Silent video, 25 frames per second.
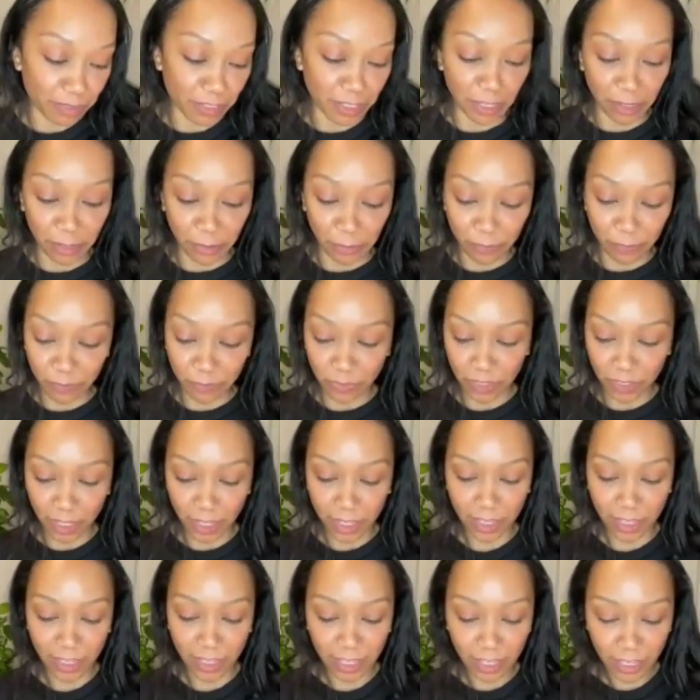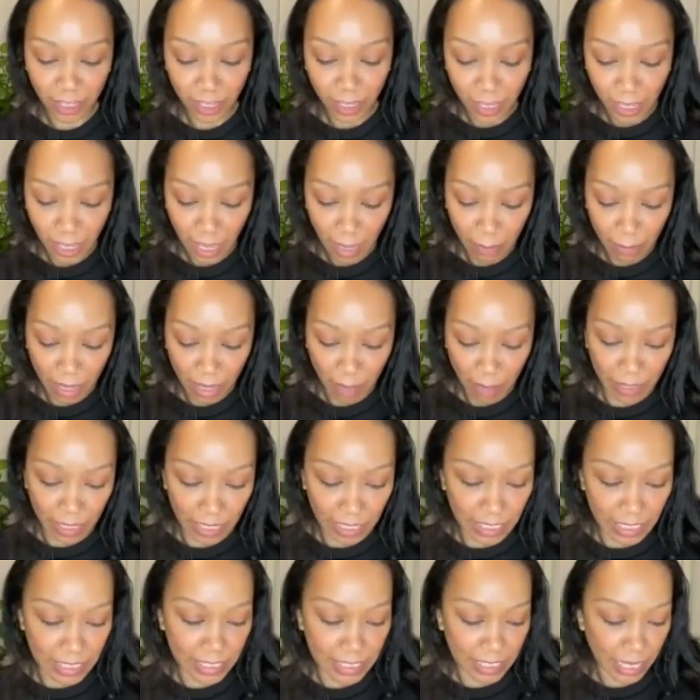So I might be a
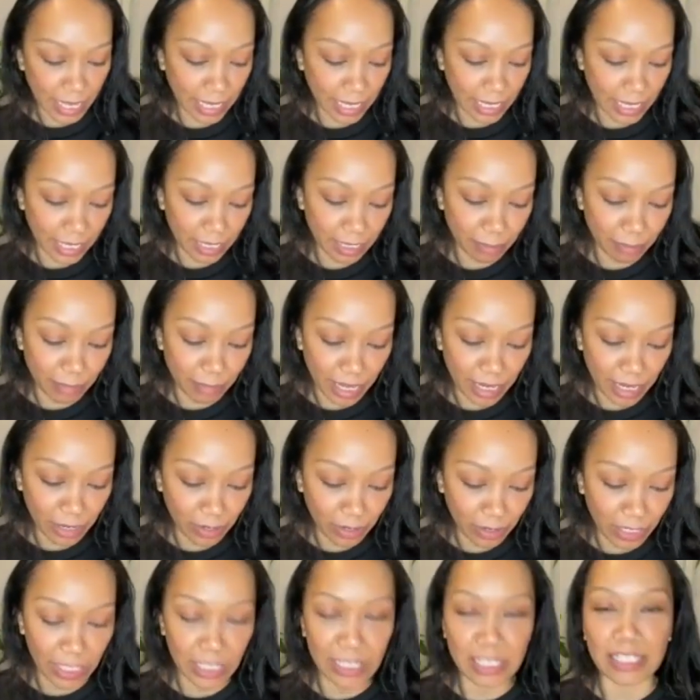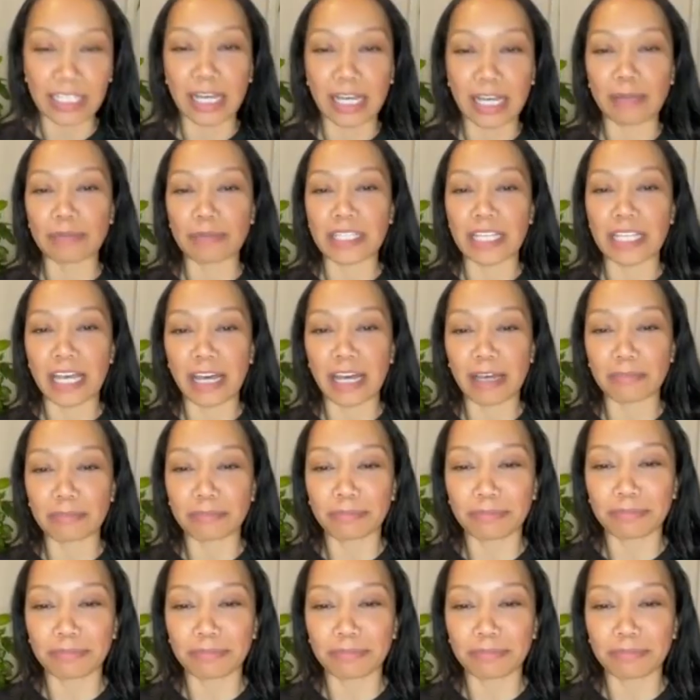little psychic. I might know a little something.